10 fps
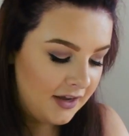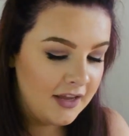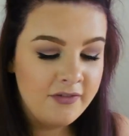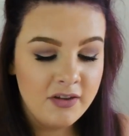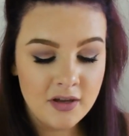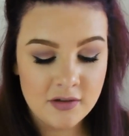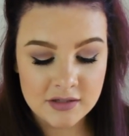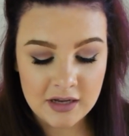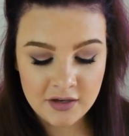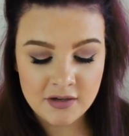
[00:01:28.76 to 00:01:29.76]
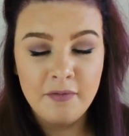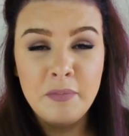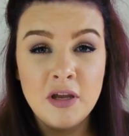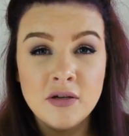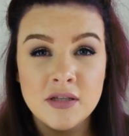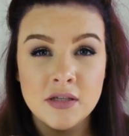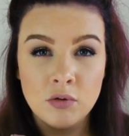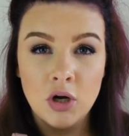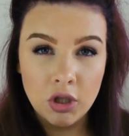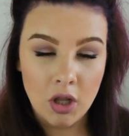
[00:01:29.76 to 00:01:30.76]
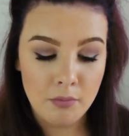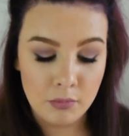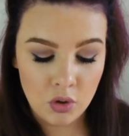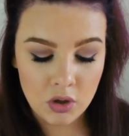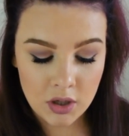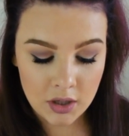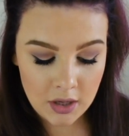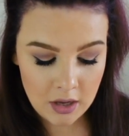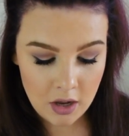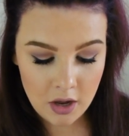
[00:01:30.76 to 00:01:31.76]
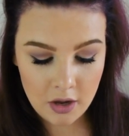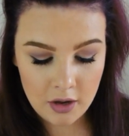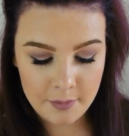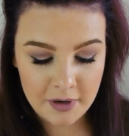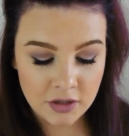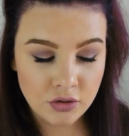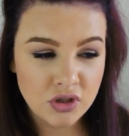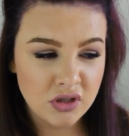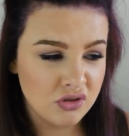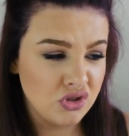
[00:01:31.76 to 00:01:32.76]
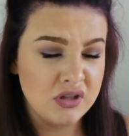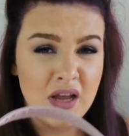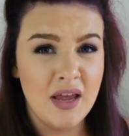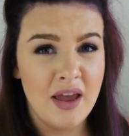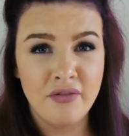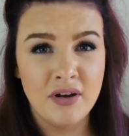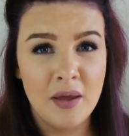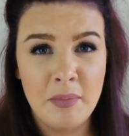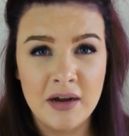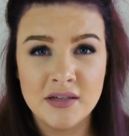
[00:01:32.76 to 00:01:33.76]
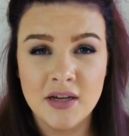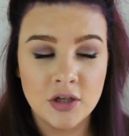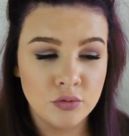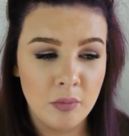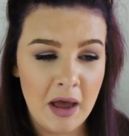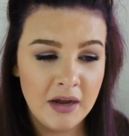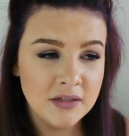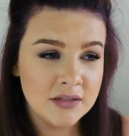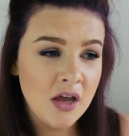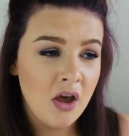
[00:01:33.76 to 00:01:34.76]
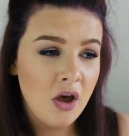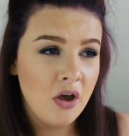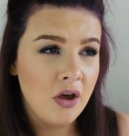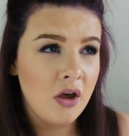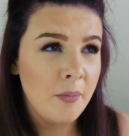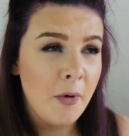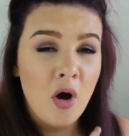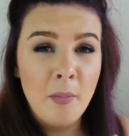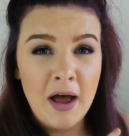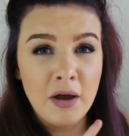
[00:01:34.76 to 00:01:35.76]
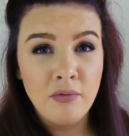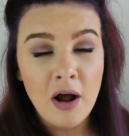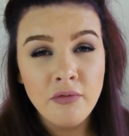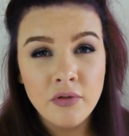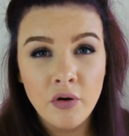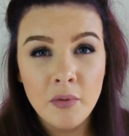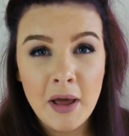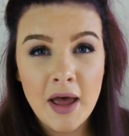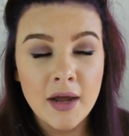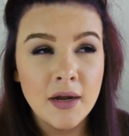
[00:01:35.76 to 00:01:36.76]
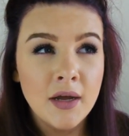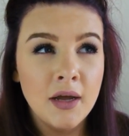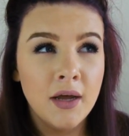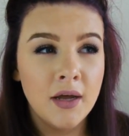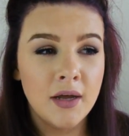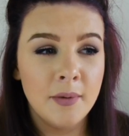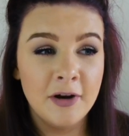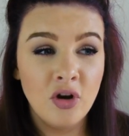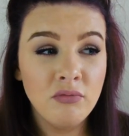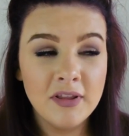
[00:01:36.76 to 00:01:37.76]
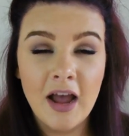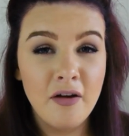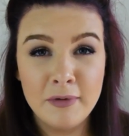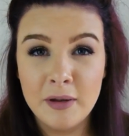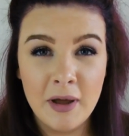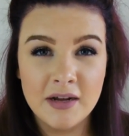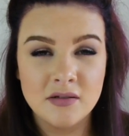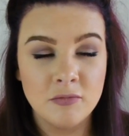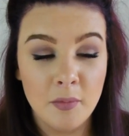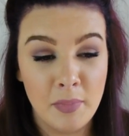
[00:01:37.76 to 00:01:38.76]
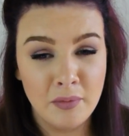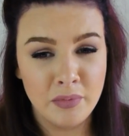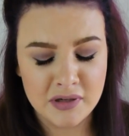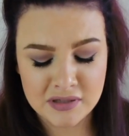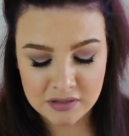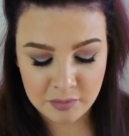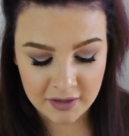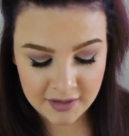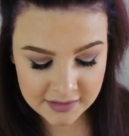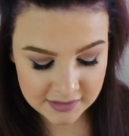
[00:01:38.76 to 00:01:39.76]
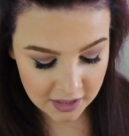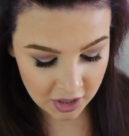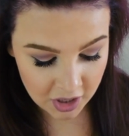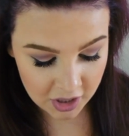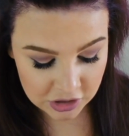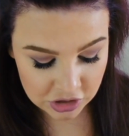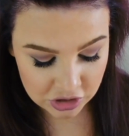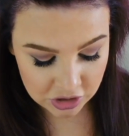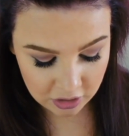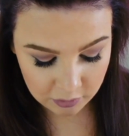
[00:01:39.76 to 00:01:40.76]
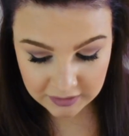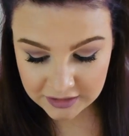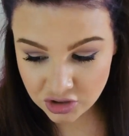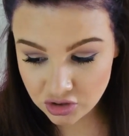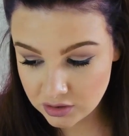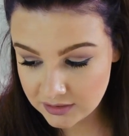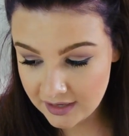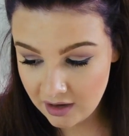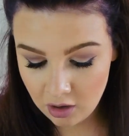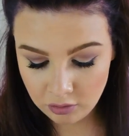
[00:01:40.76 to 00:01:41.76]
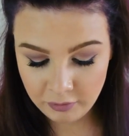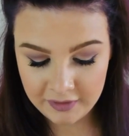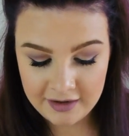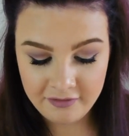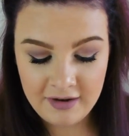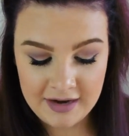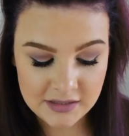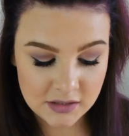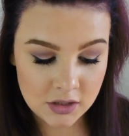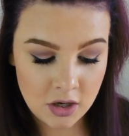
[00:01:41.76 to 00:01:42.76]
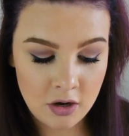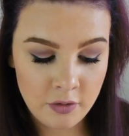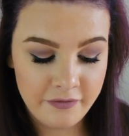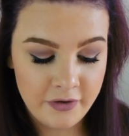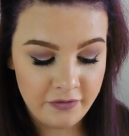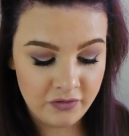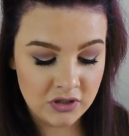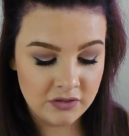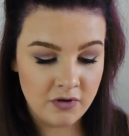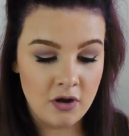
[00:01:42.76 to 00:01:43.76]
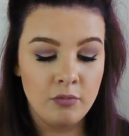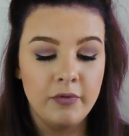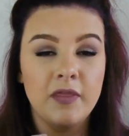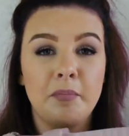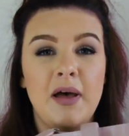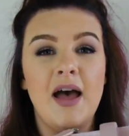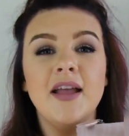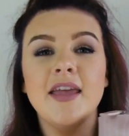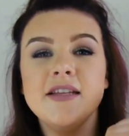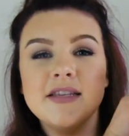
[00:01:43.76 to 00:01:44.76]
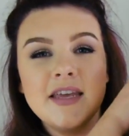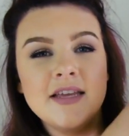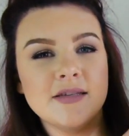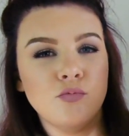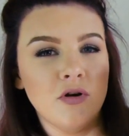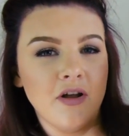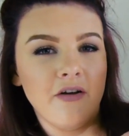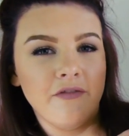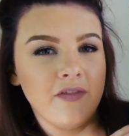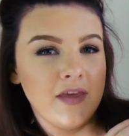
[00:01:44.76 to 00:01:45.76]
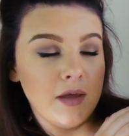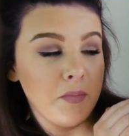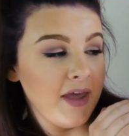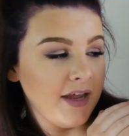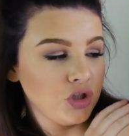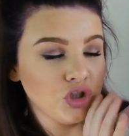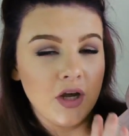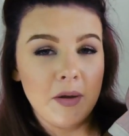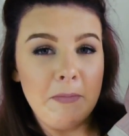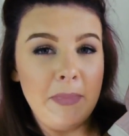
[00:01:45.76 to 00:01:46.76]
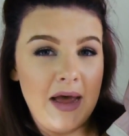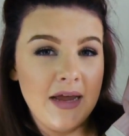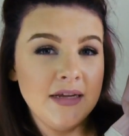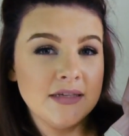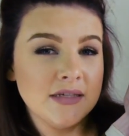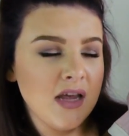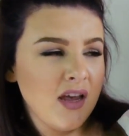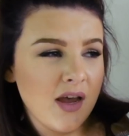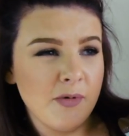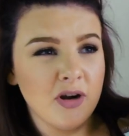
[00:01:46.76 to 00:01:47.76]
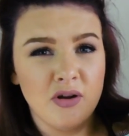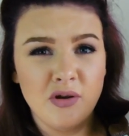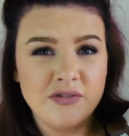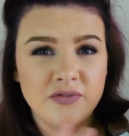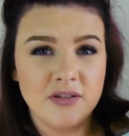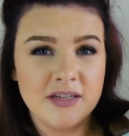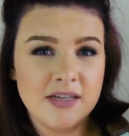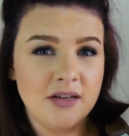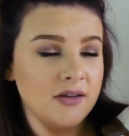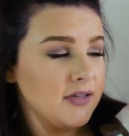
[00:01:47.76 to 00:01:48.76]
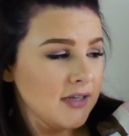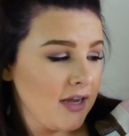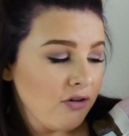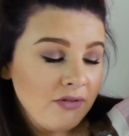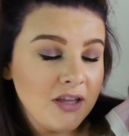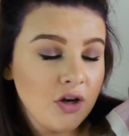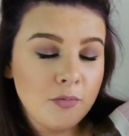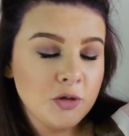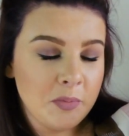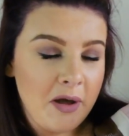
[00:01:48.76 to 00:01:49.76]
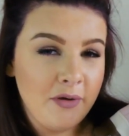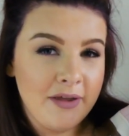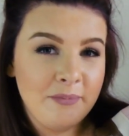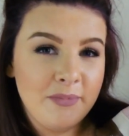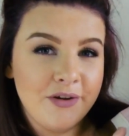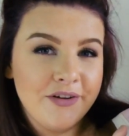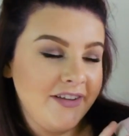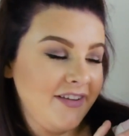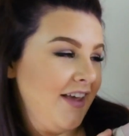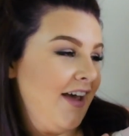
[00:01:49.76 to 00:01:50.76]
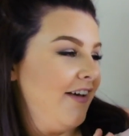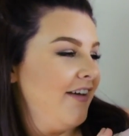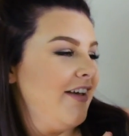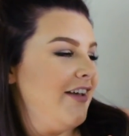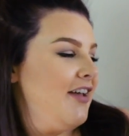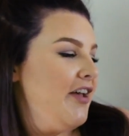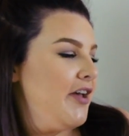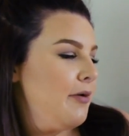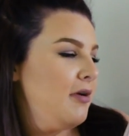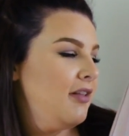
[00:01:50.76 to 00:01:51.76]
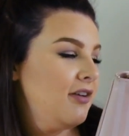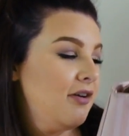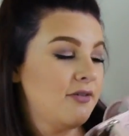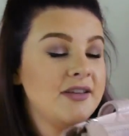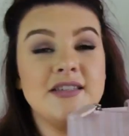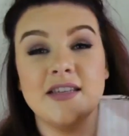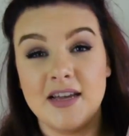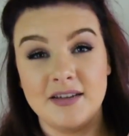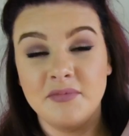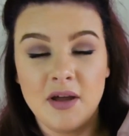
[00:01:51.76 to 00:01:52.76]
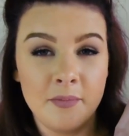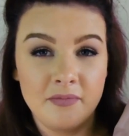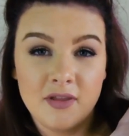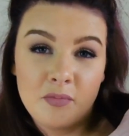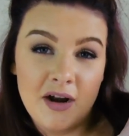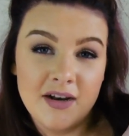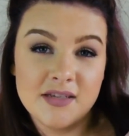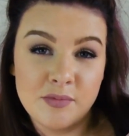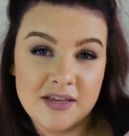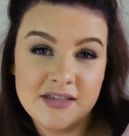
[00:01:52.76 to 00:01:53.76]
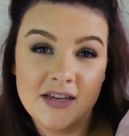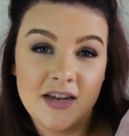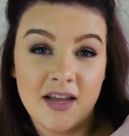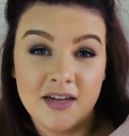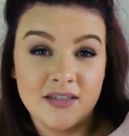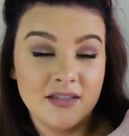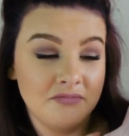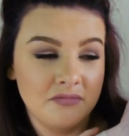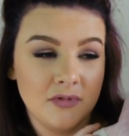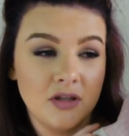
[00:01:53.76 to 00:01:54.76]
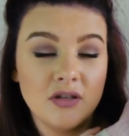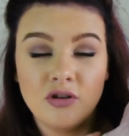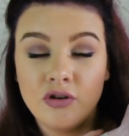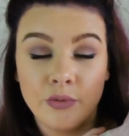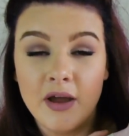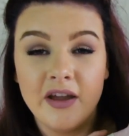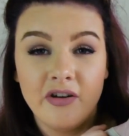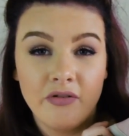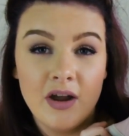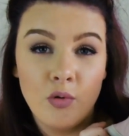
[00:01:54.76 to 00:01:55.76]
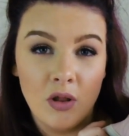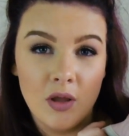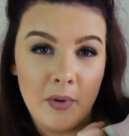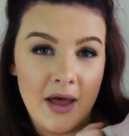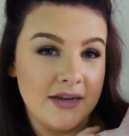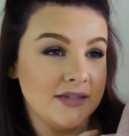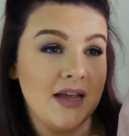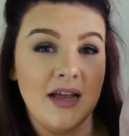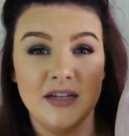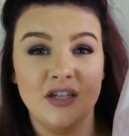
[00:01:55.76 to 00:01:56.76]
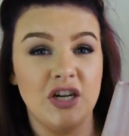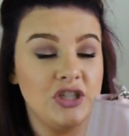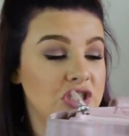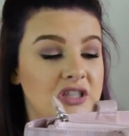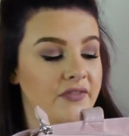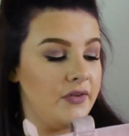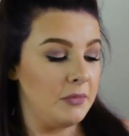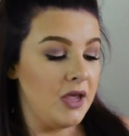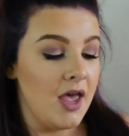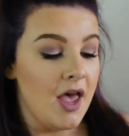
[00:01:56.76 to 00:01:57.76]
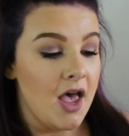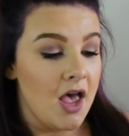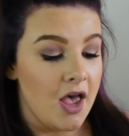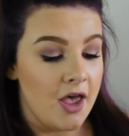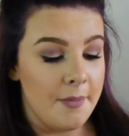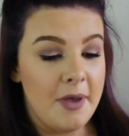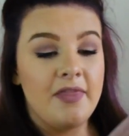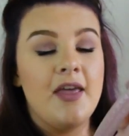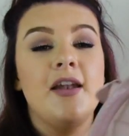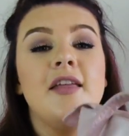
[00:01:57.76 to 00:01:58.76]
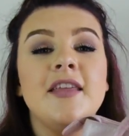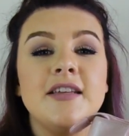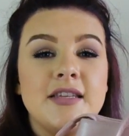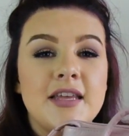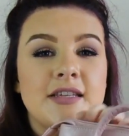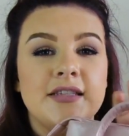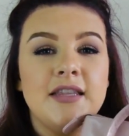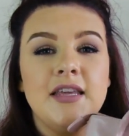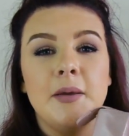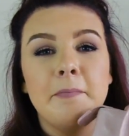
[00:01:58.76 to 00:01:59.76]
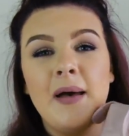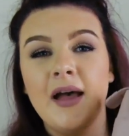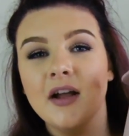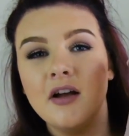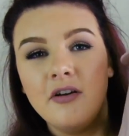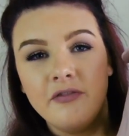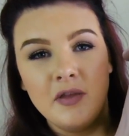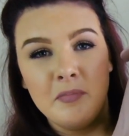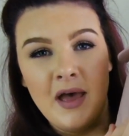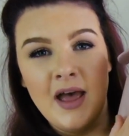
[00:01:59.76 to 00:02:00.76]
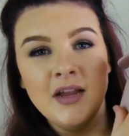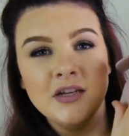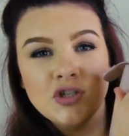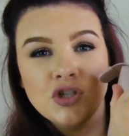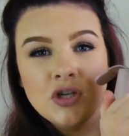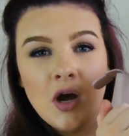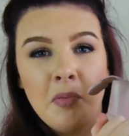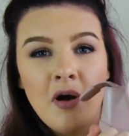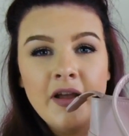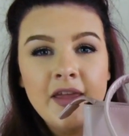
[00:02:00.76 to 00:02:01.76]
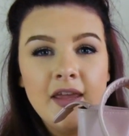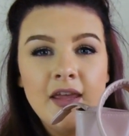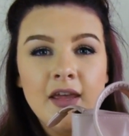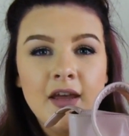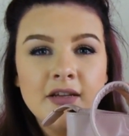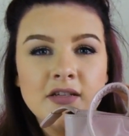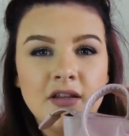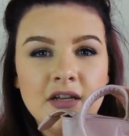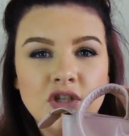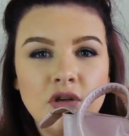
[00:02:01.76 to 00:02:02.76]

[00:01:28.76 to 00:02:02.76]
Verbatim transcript: I use, I, I've been using this one a lot more. Um, I used to use just like everyday bags, casual bags, um, or my Ralph Lauren bag. Um, I don't really have many bags, I'm not a bag person to be honest. So let's just get on with it. Right, so for first of all with the bag, it is one of the picture bags. I'm not going to go into full detail because I don't really know much about it, but yeah. Um, all I know is the, um, the brand is amazing and great, great quality bags and I just love them. Um, and then this is the back of the bag. It's just got a pocket here. It's got like